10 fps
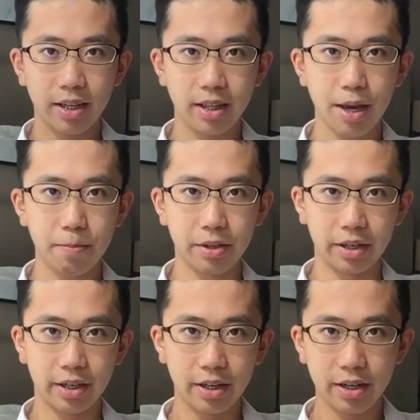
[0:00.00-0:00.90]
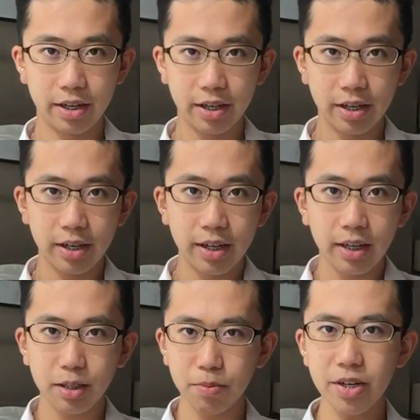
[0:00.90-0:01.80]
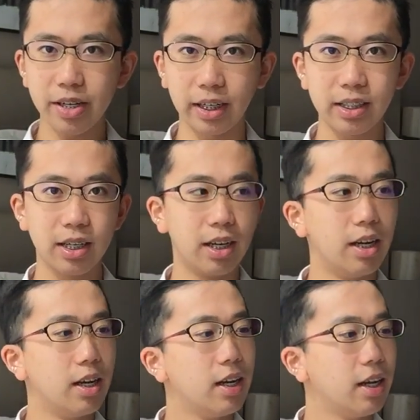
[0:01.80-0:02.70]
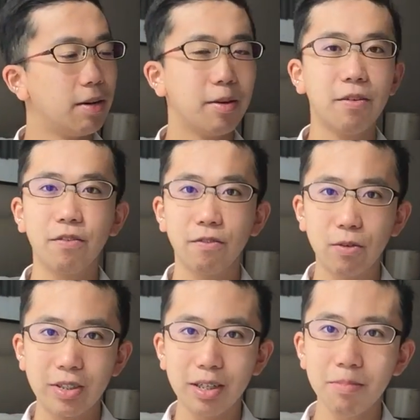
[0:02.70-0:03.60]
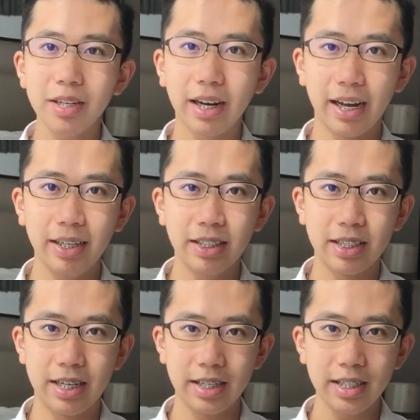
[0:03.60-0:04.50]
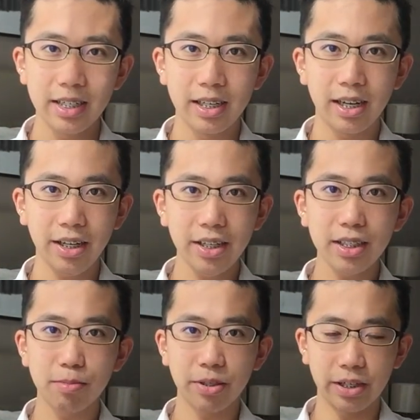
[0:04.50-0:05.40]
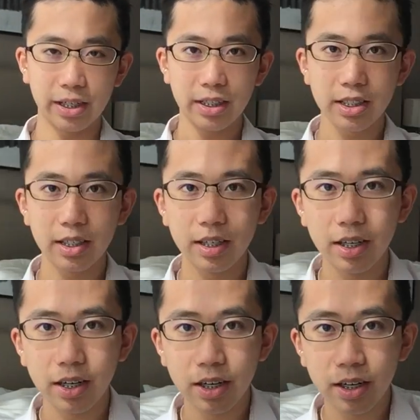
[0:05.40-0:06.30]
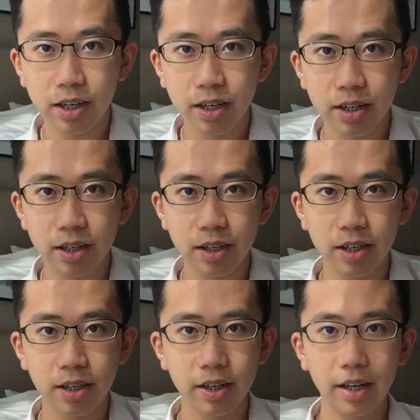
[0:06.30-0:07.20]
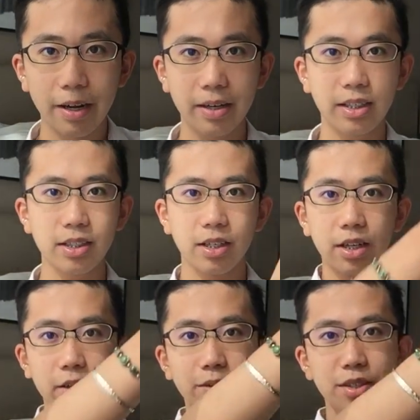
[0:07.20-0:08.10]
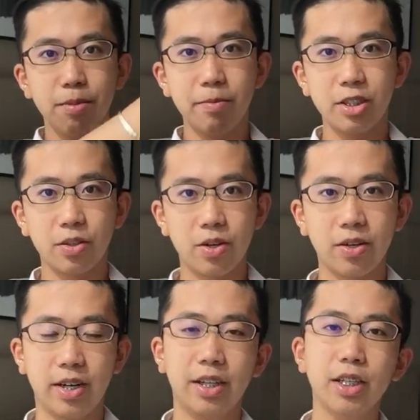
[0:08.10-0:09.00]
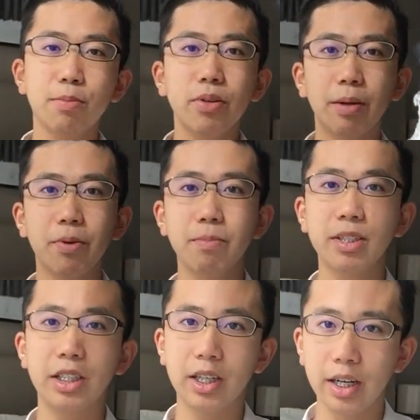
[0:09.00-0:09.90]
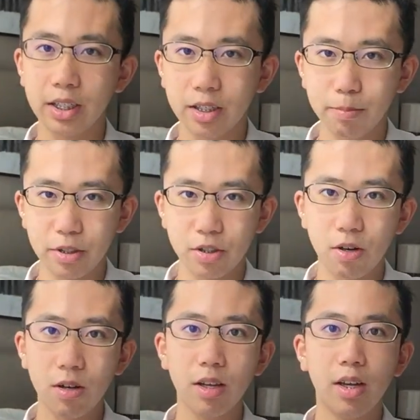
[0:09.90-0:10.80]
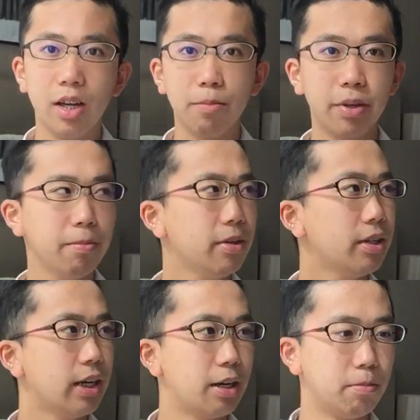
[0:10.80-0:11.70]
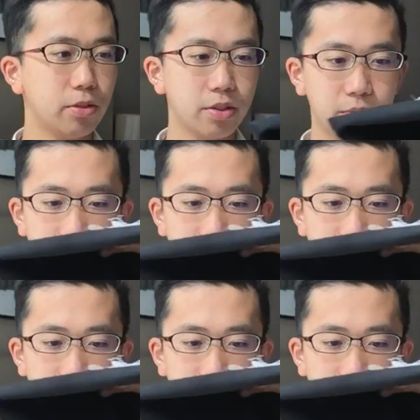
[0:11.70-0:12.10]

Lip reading: that big. And it's pretty nice. I mean, for something that I design, I think it's pretty nice. And it's going to be much longer. At this point, I pretty much decided it's going to be a shawl. Maybe at most